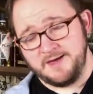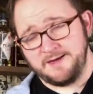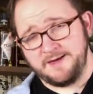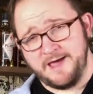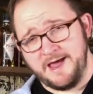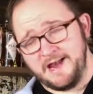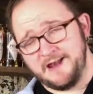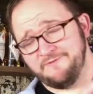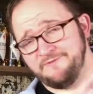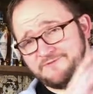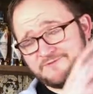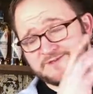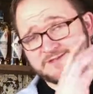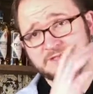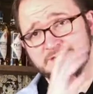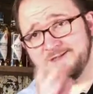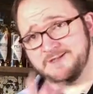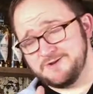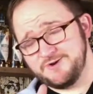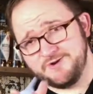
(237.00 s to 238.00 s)
And if
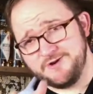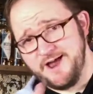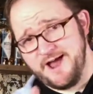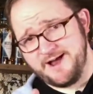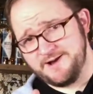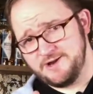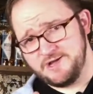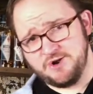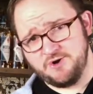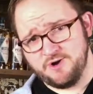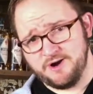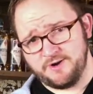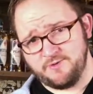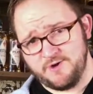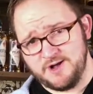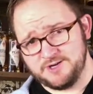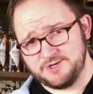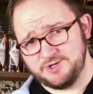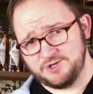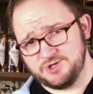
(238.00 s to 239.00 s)
you're not in New York
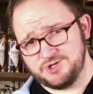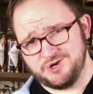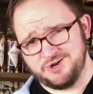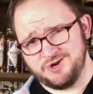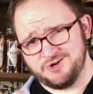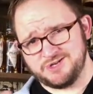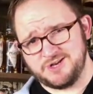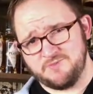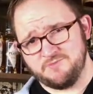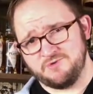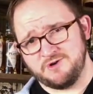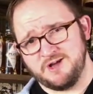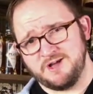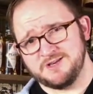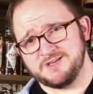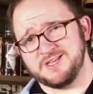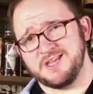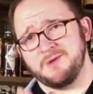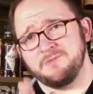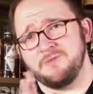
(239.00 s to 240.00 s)
watching the show, you're somewhere else, tell